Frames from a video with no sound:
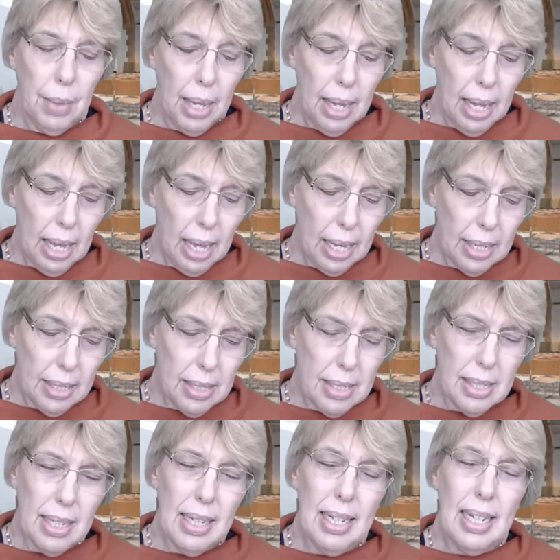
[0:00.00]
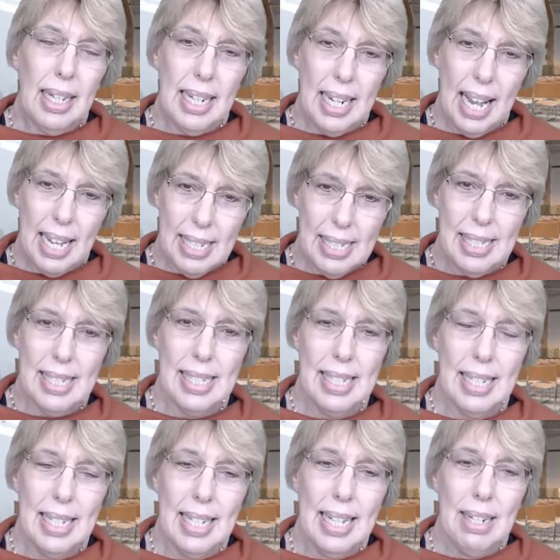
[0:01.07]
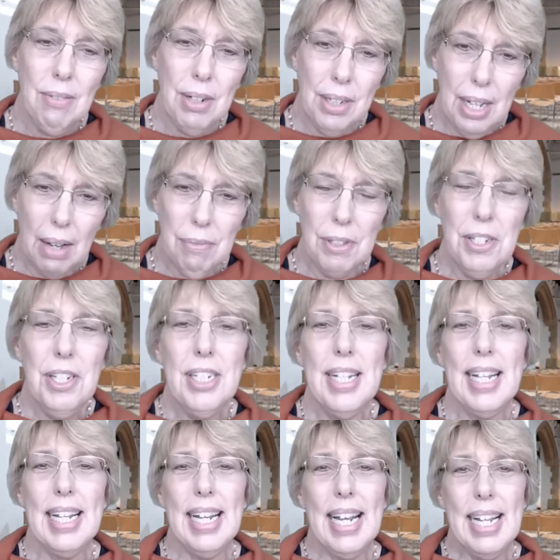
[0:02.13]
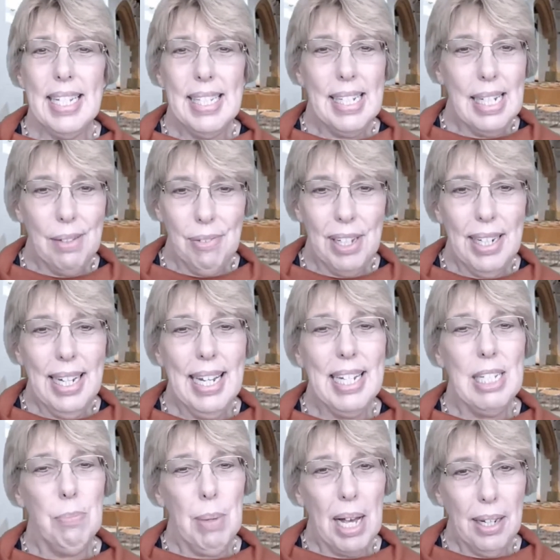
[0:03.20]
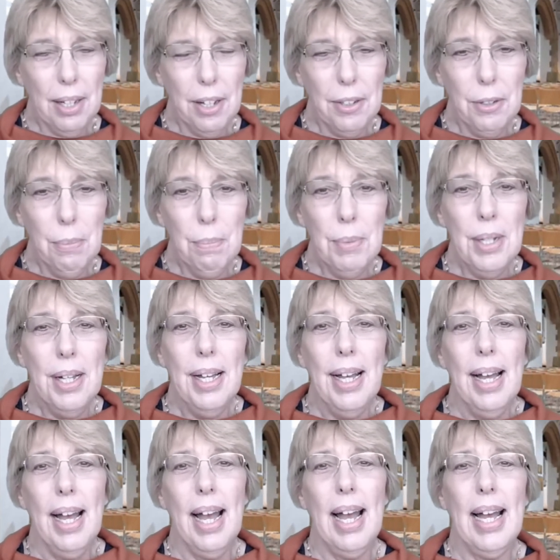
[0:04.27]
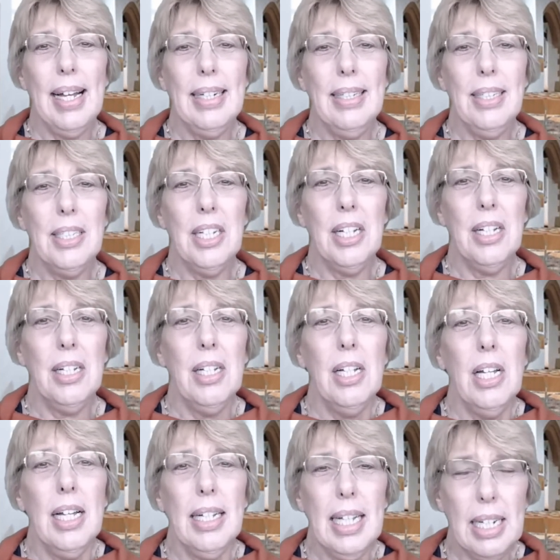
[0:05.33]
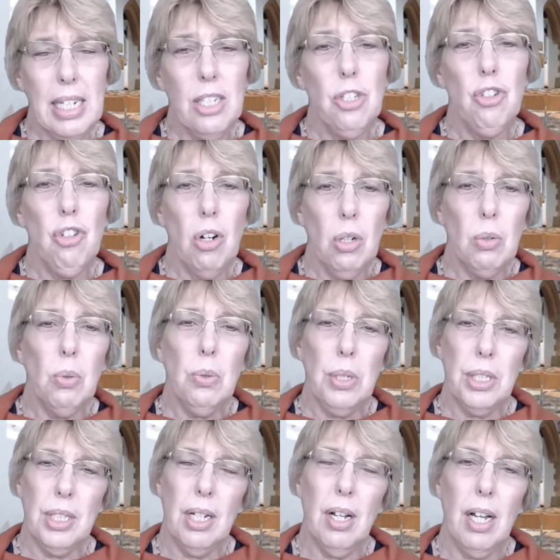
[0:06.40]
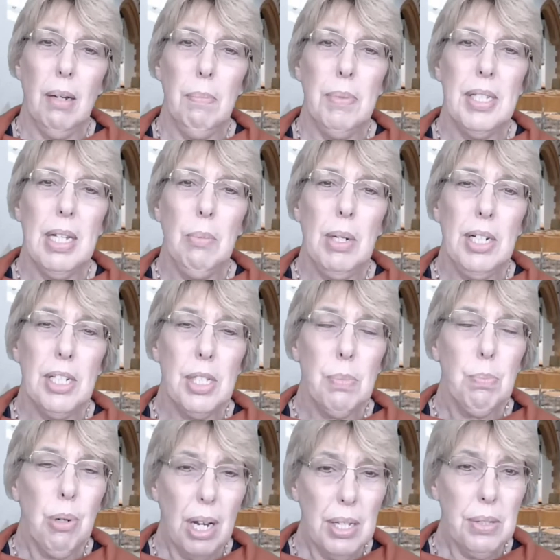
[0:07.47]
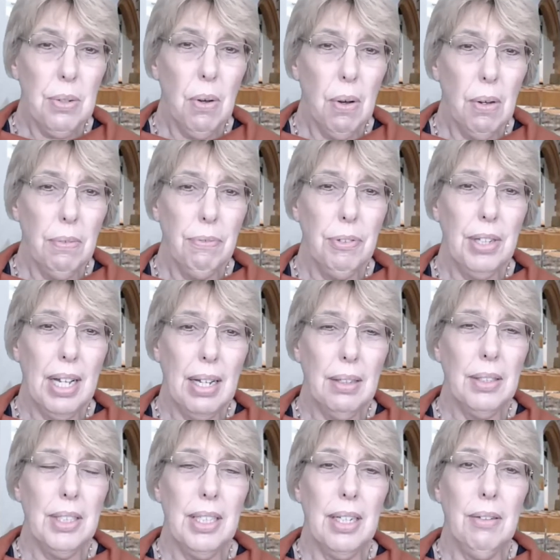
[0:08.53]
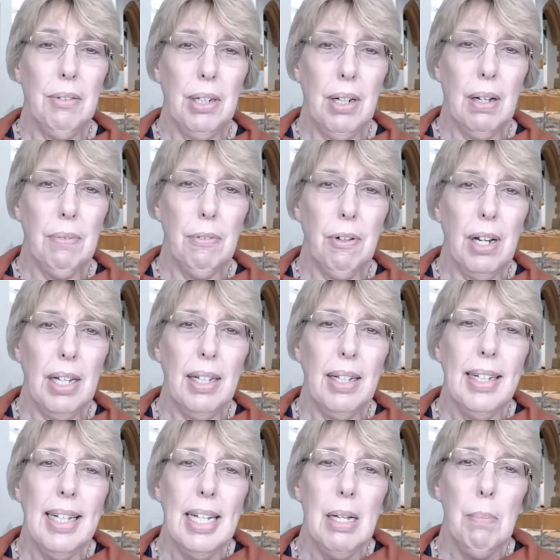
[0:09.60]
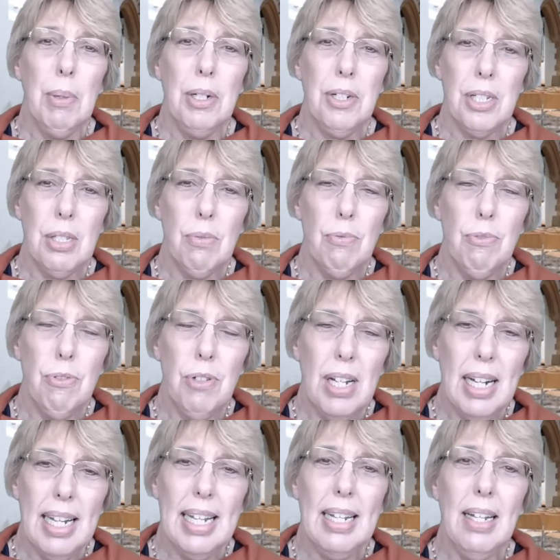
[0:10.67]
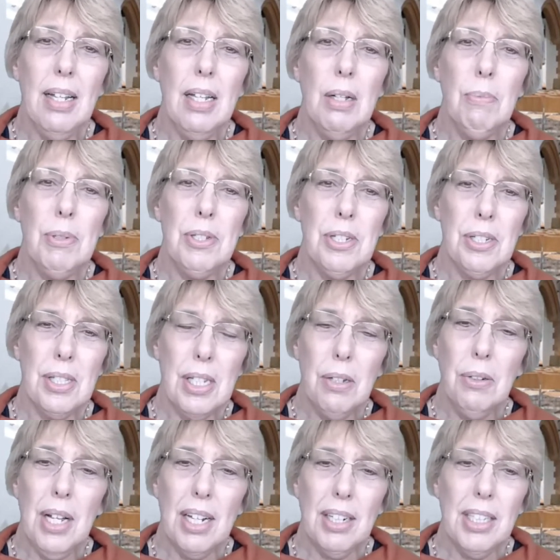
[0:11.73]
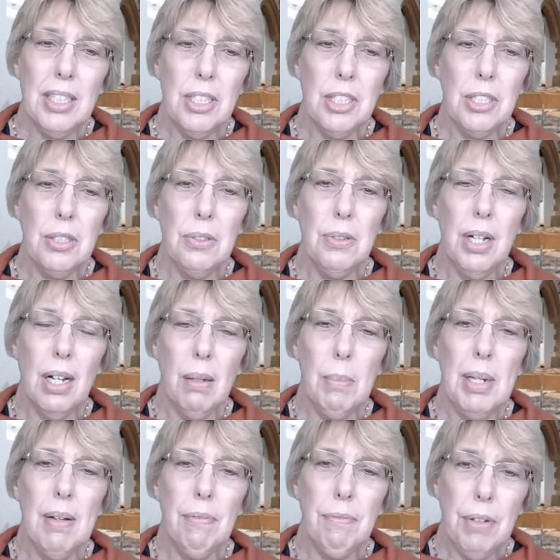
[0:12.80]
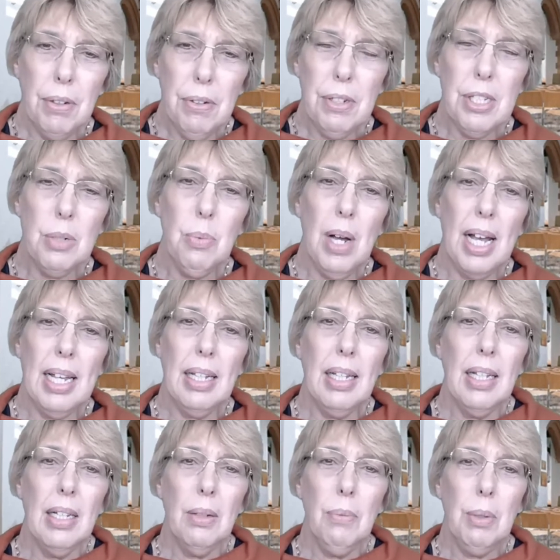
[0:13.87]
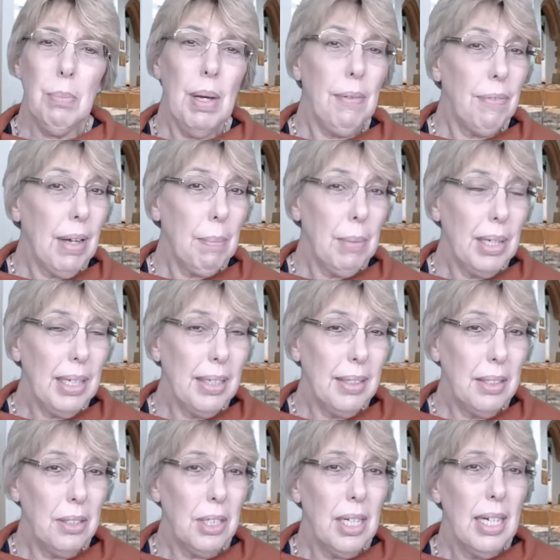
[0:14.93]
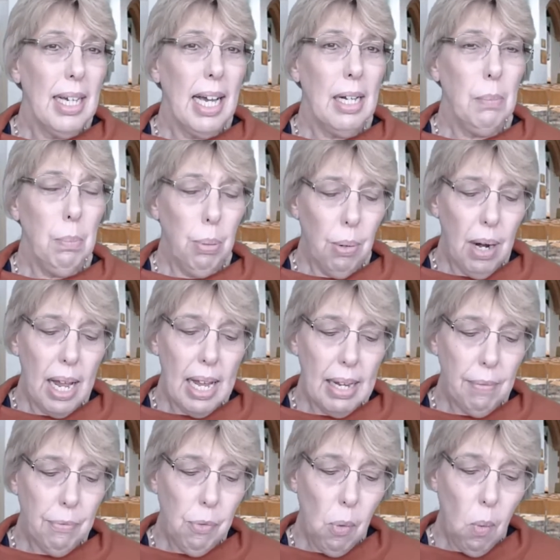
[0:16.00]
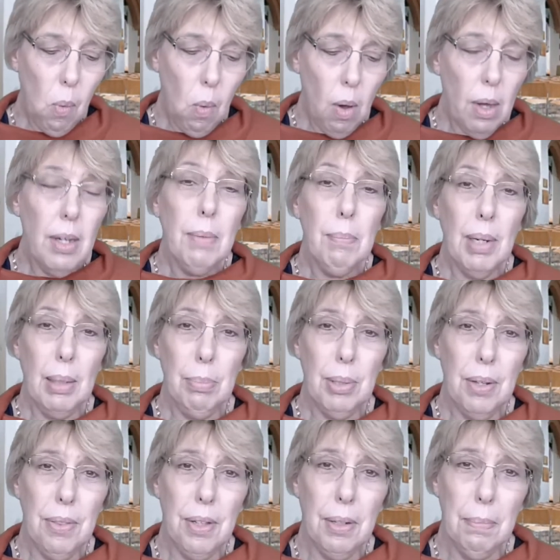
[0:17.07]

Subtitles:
And he has recovered. He is living. He's back home and getting stronger all the time. So we just praise God for that recovery. But just really, it was just so great to come in a focused way with my family and pray for my brother.